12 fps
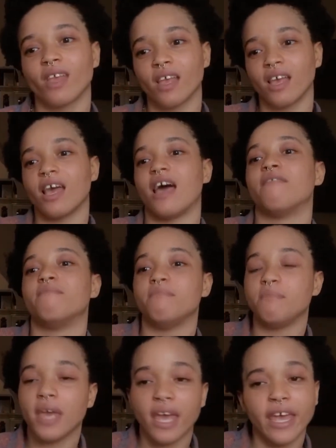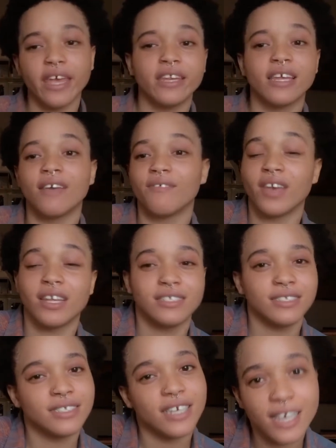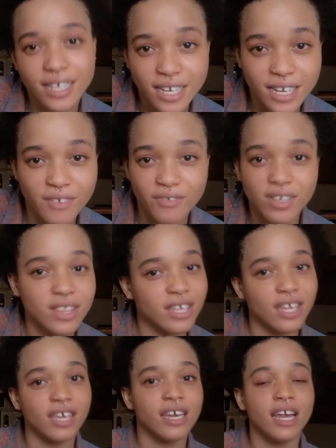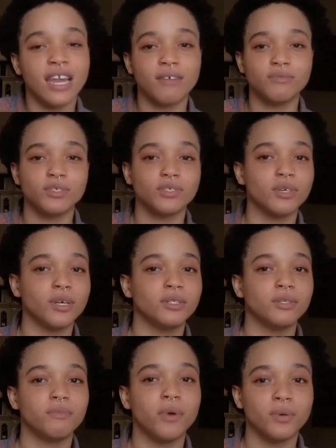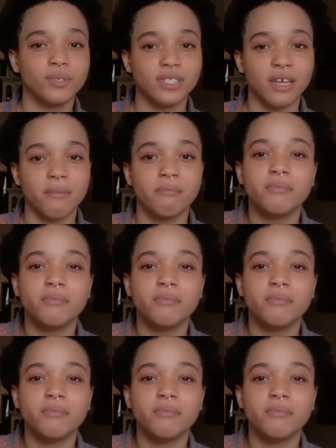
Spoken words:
I've made, I've edited and everything, and I'm just going to post them.